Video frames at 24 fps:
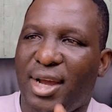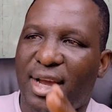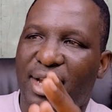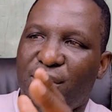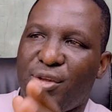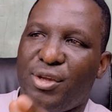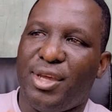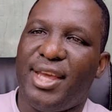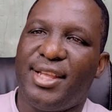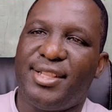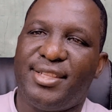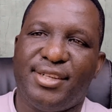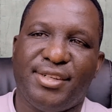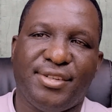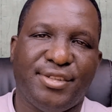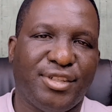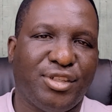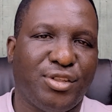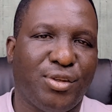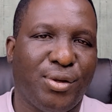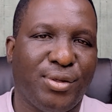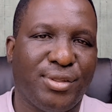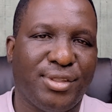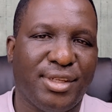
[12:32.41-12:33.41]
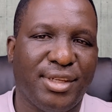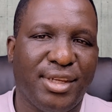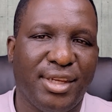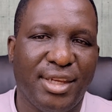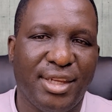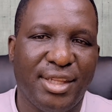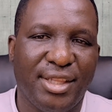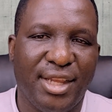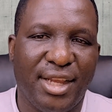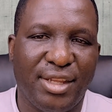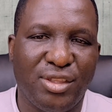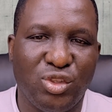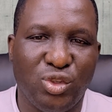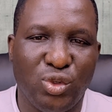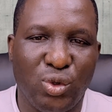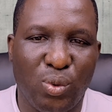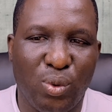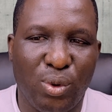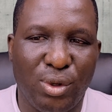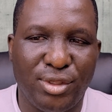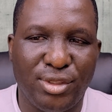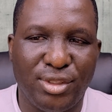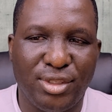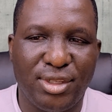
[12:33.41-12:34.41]
and you get the result that you
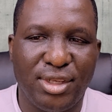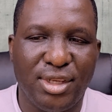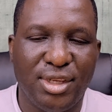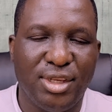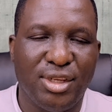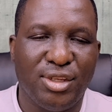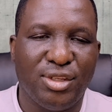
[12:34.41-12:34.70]
want.